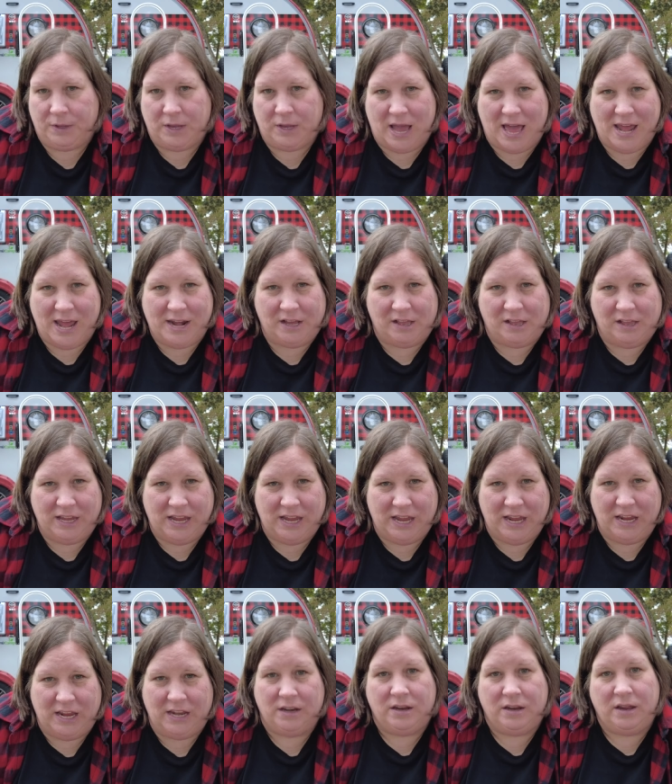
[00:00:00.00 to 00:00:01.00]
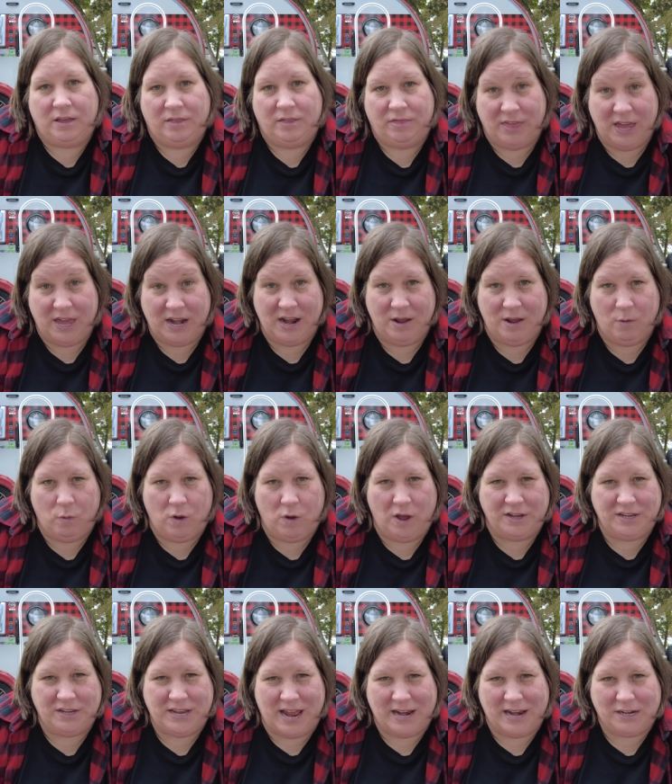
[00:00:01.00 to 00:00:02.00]
Got it cleaned. Then I
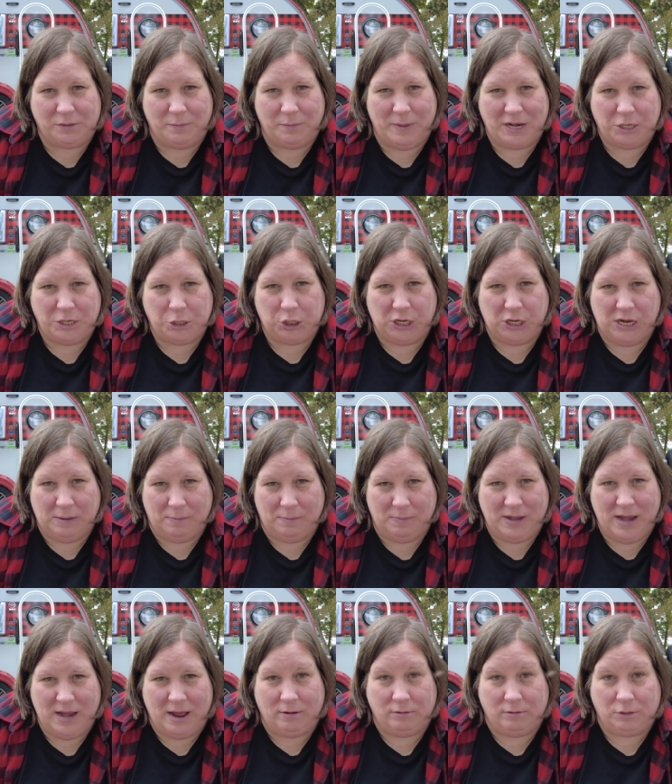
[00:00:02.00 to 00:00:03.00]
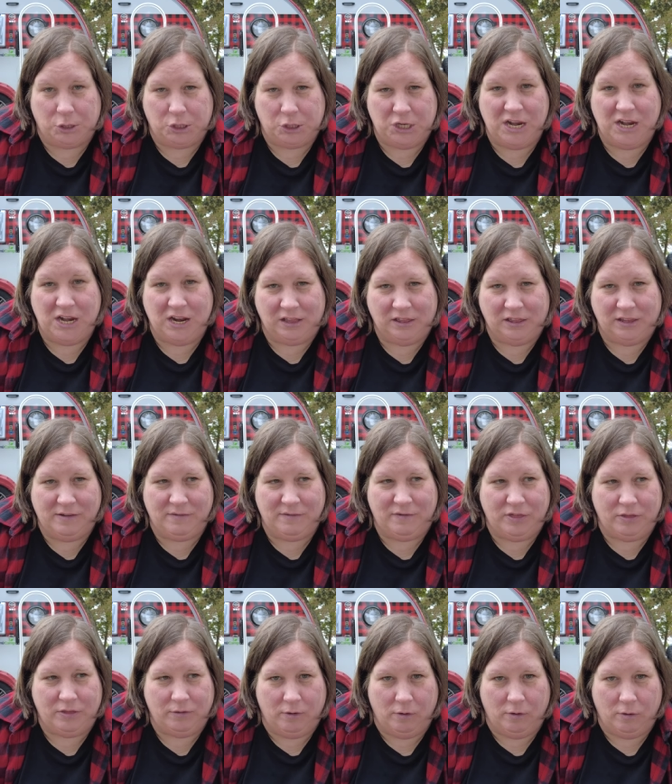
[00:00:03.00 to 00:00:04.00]
attacked my Jeep. Now, Gina lived
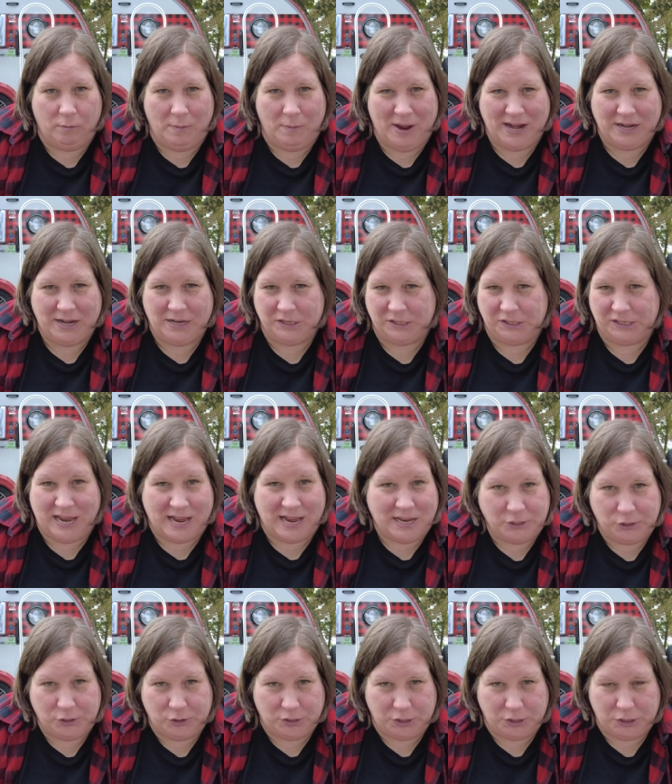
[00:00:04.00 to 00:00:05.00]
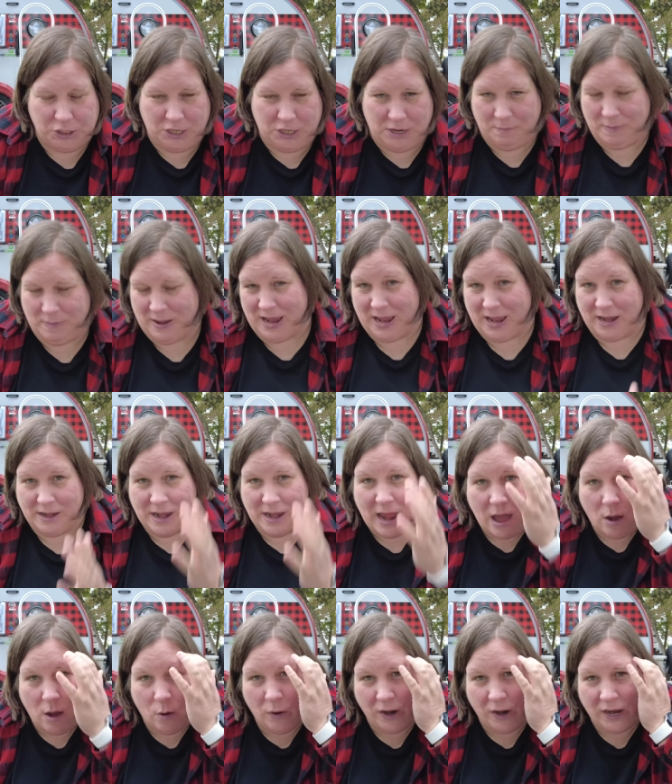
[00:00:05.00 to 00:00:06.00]
through my disastrous Jeep. I had
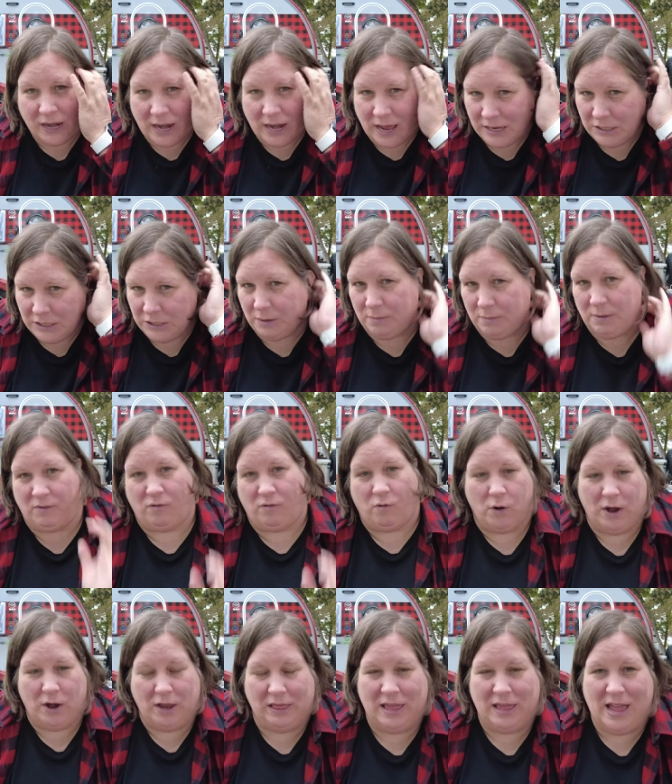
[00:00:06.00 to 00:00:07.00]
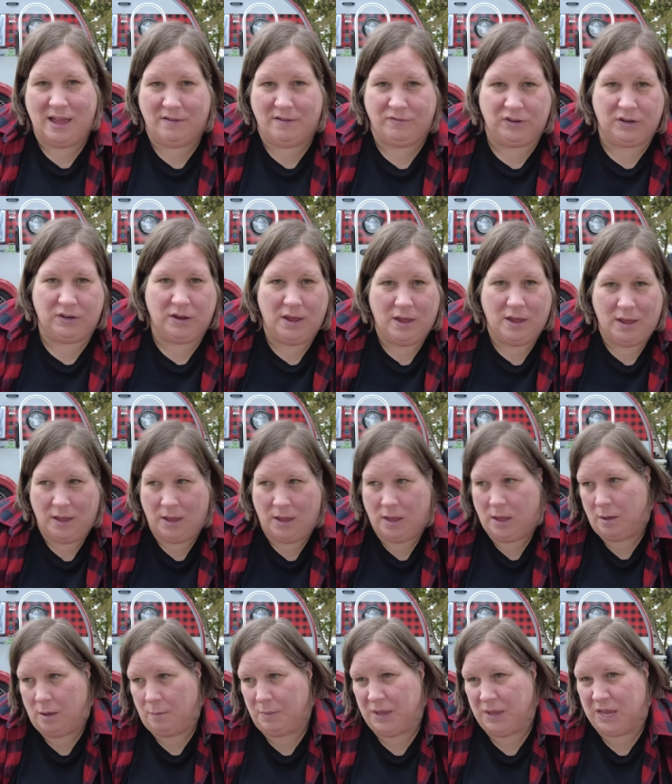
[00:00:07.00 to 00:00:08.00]
not organized it before I left
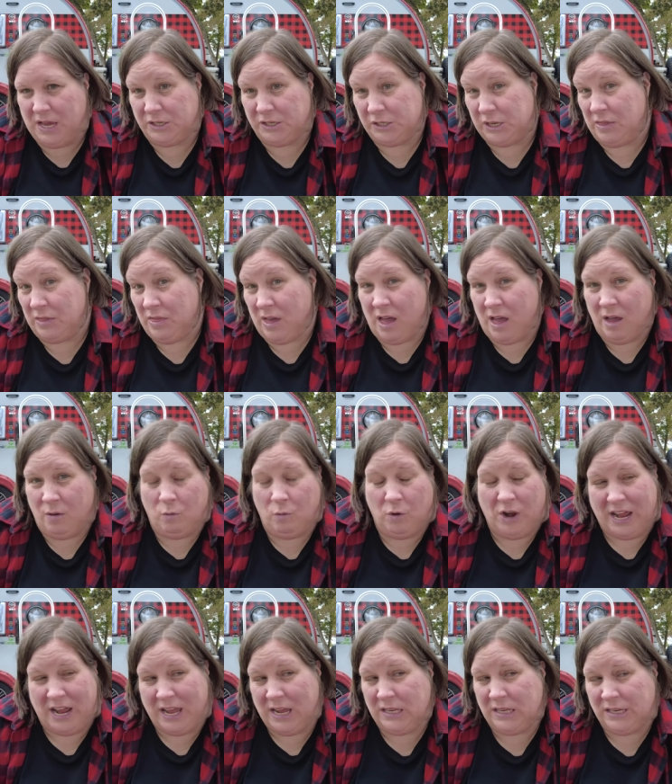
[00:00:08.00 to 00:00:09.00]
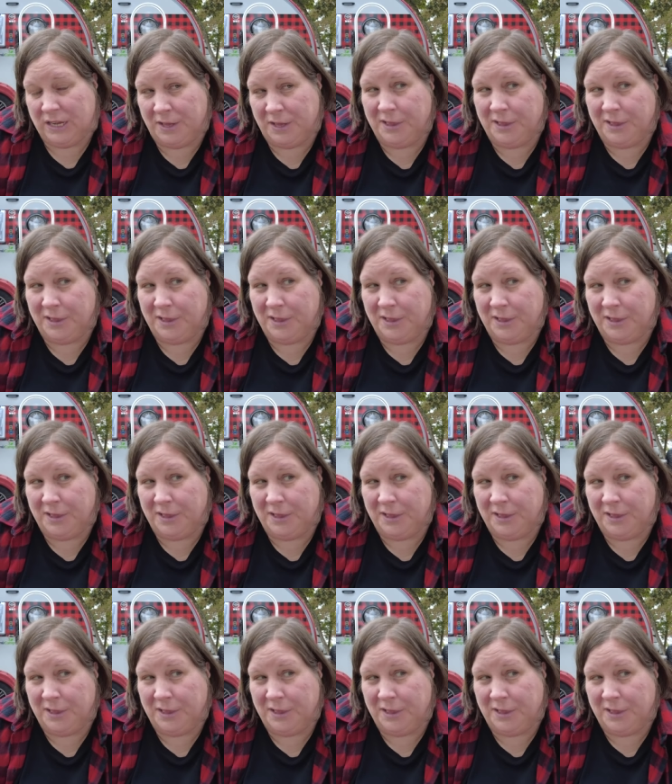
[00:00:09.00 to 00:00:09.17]
because I thought when I get to